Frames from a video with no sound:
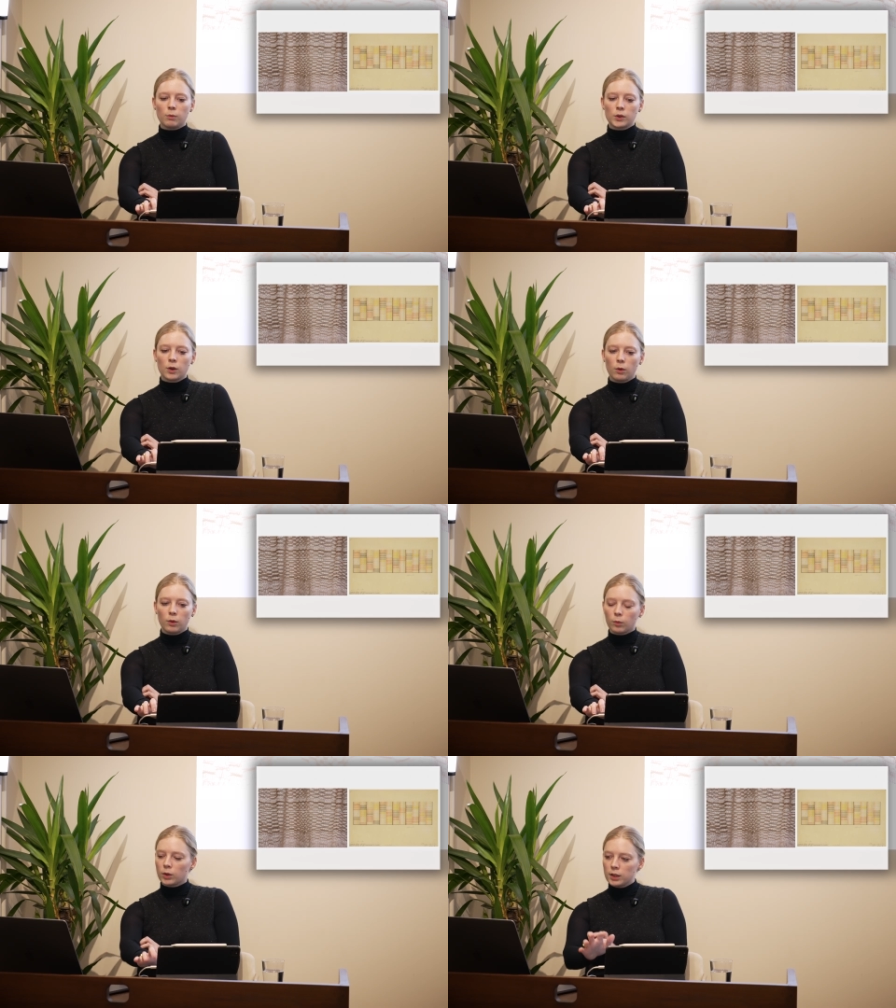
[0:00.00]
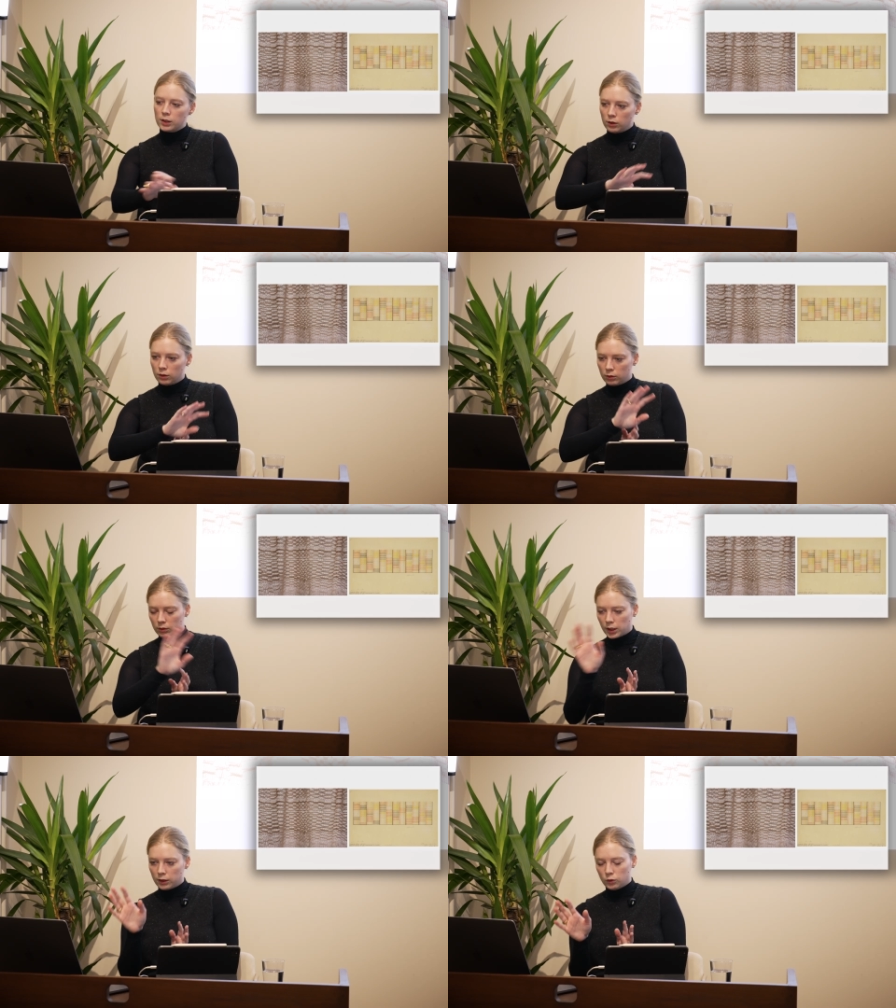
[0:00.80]
So I wanted
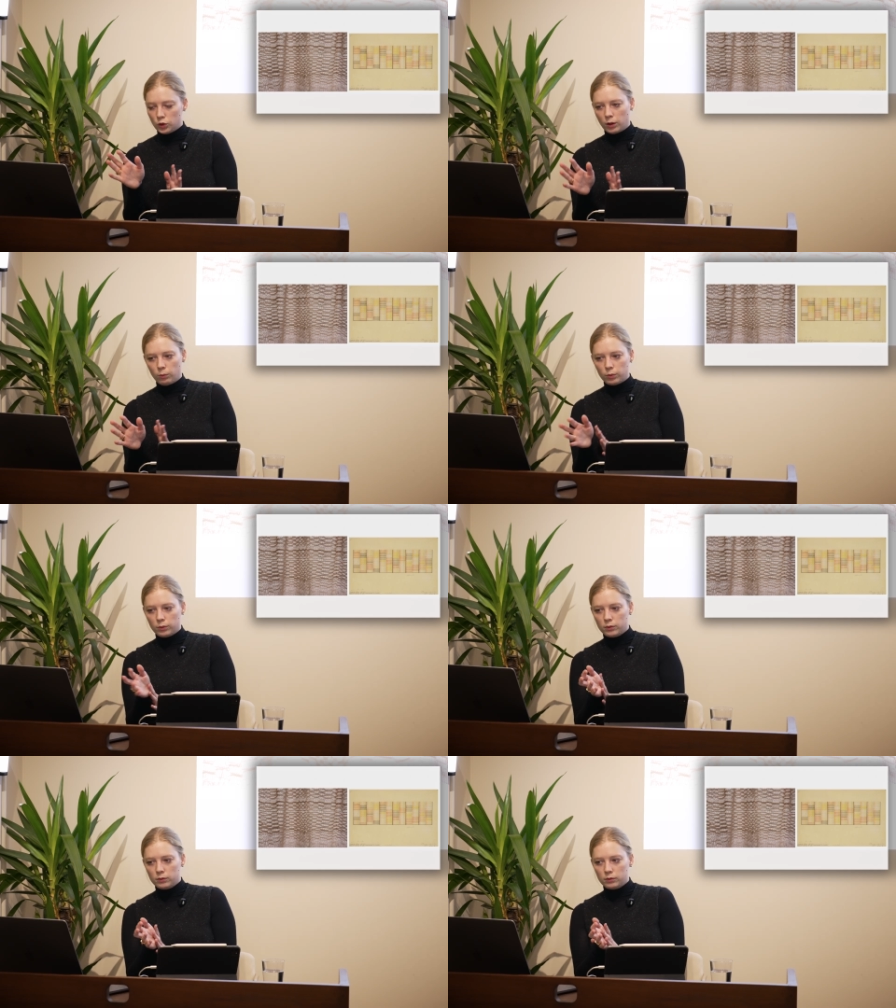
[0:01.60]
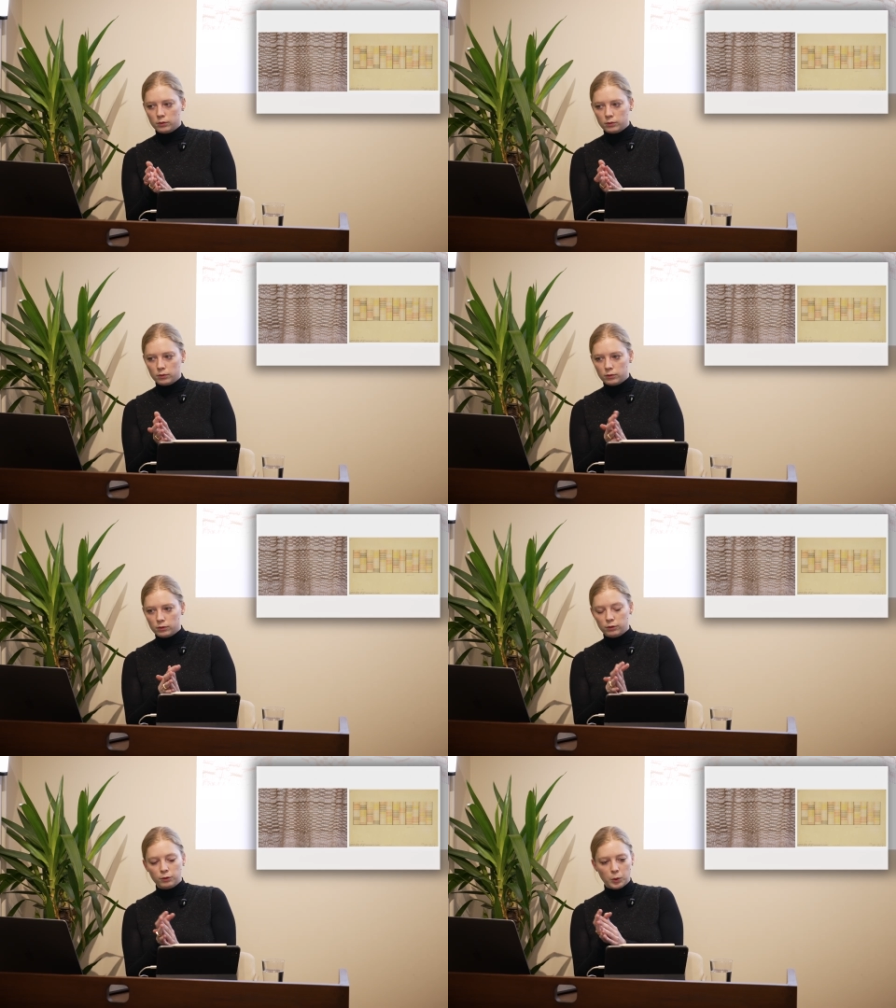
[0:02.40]
to kind of jump
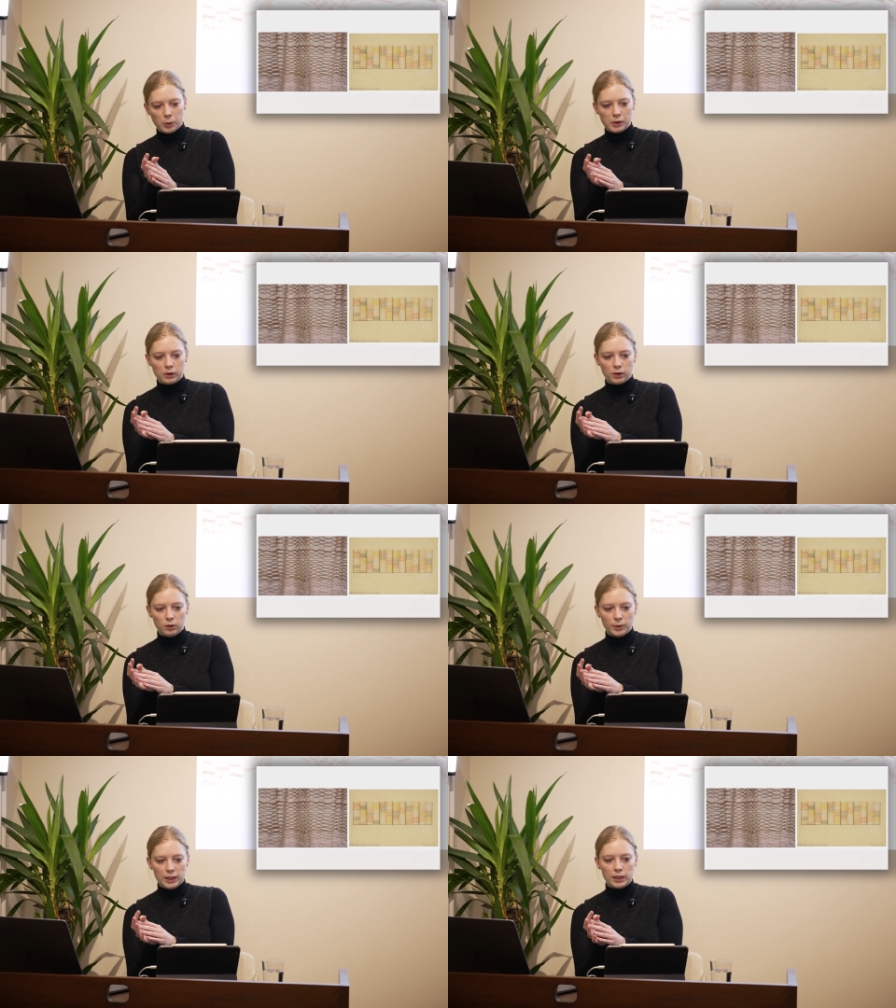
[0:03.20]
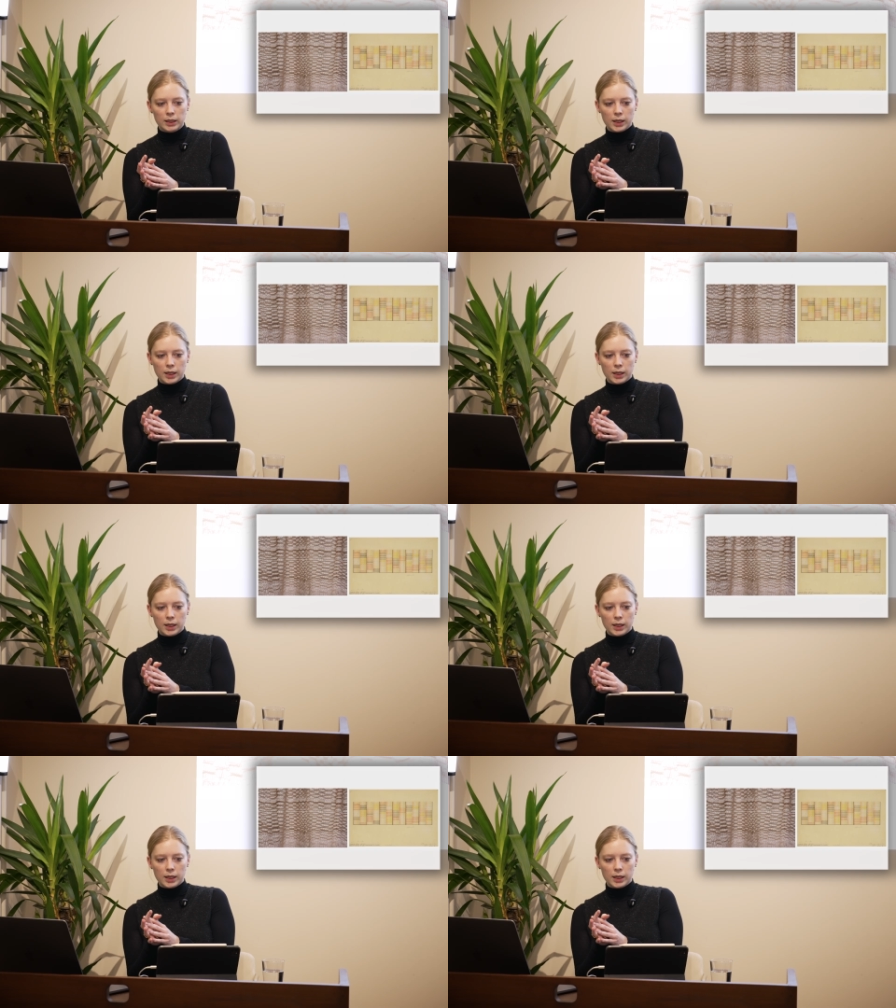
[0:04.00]
forward a little bit in